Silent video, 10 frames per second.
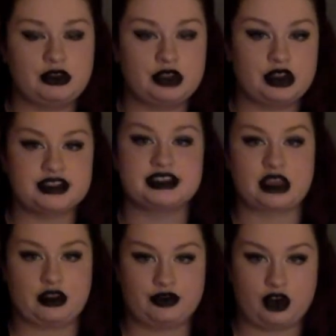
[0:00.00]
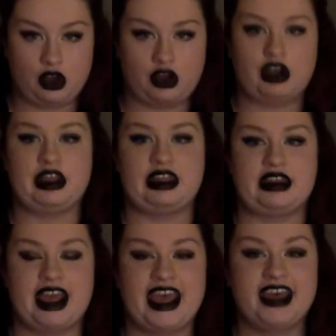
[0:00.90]
There is a sign for R in
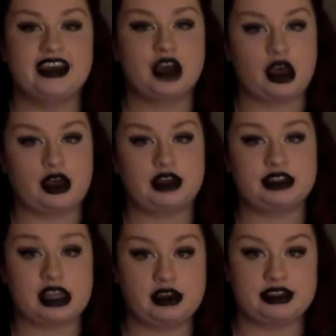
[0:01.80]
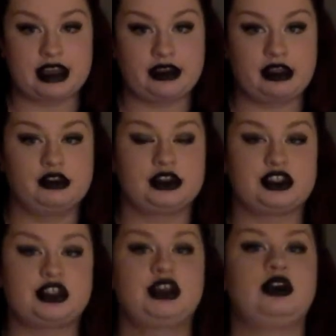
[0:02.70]
signed exact
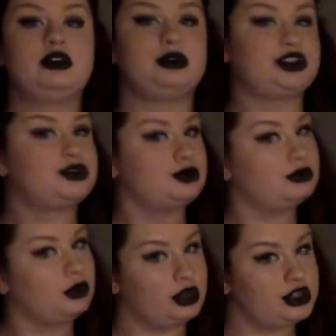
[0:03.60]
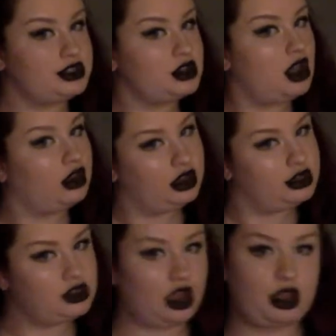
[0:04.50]
English, which we're just not going
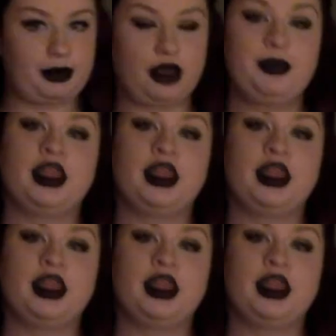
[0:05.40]
to talk about.